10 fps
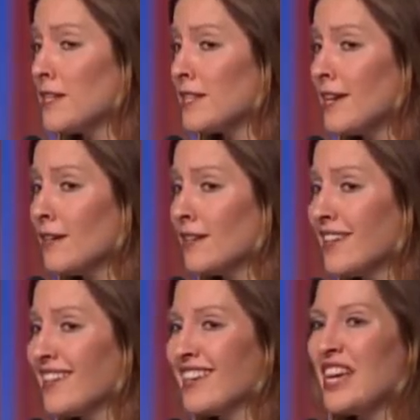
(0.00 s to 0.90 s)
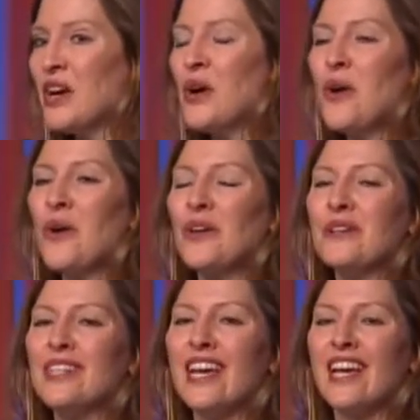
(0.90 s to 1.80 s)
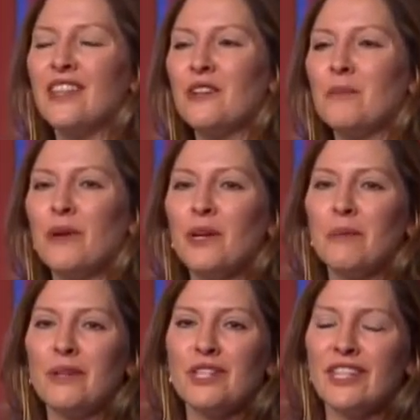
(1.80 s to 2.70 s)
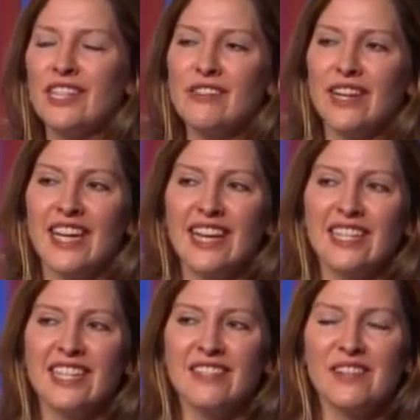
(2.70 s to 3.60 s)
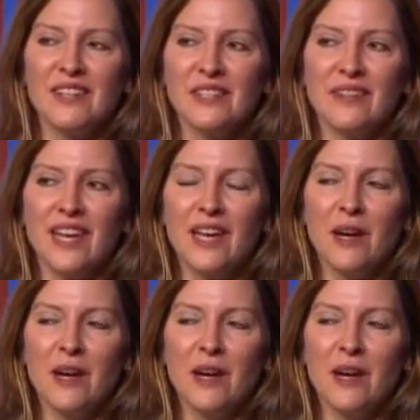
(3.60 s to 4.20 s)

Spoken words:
there. Or you take a third-party personal injury case, and there's also a